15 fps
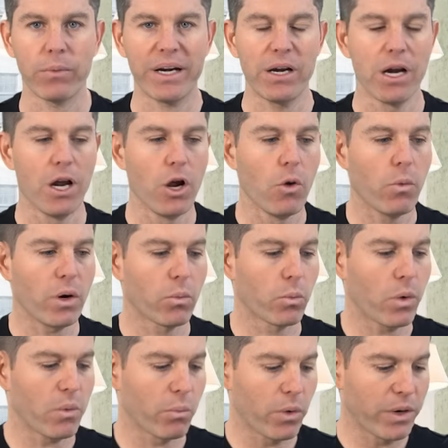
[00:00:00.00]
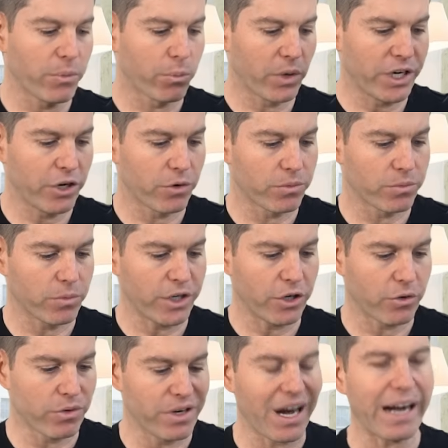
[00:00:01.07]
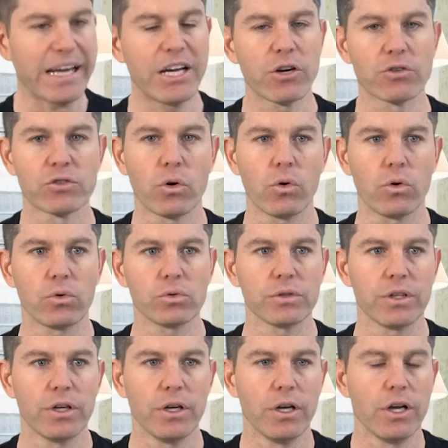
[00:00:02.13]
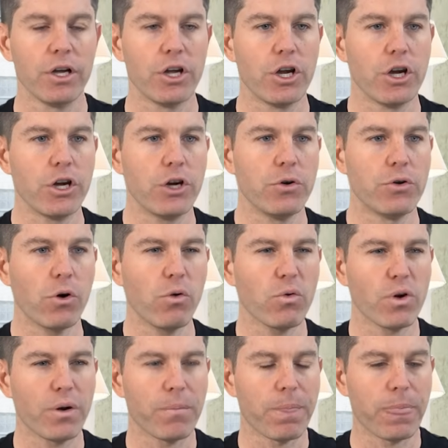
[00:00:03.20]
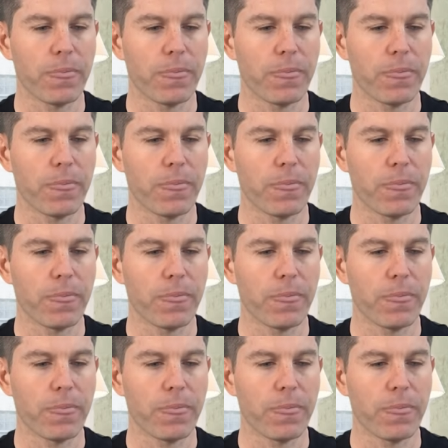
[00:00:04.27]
We, when, when, when, when, you're, when you're nine years old, you don't